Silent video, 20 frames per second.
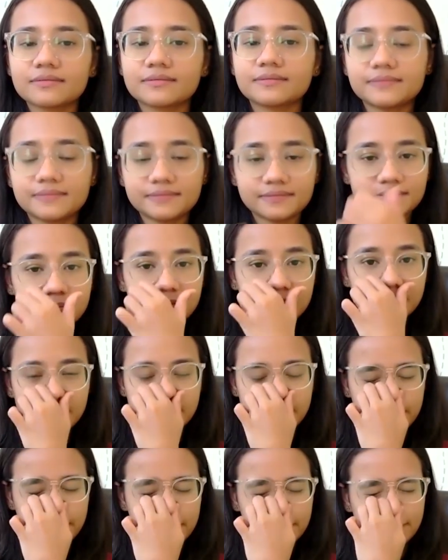
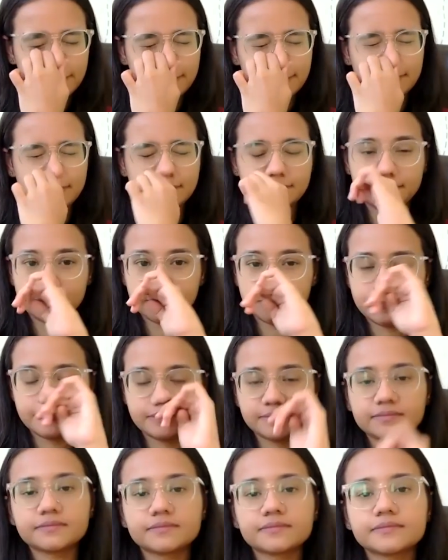
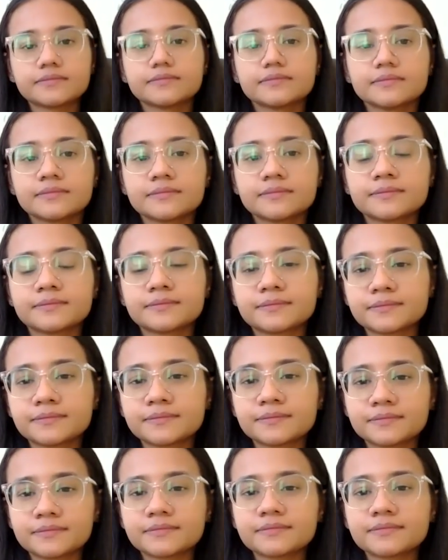
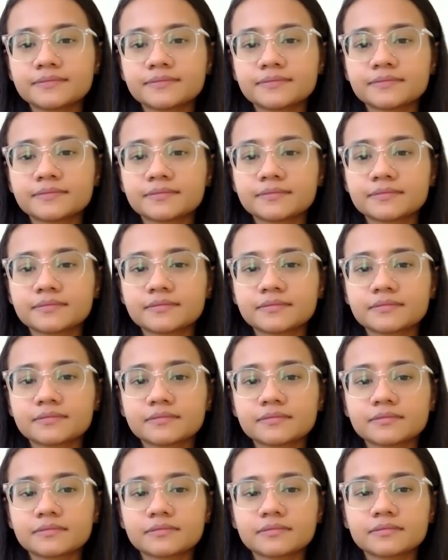
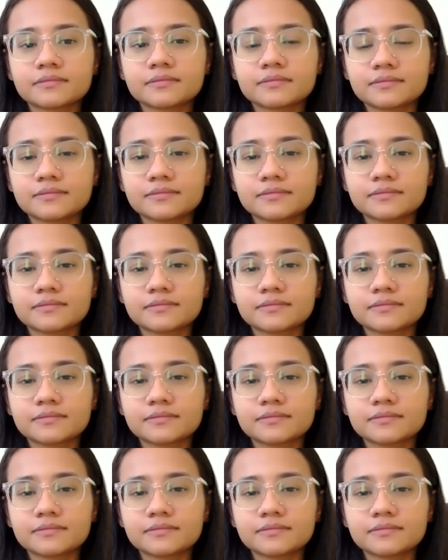[no speech]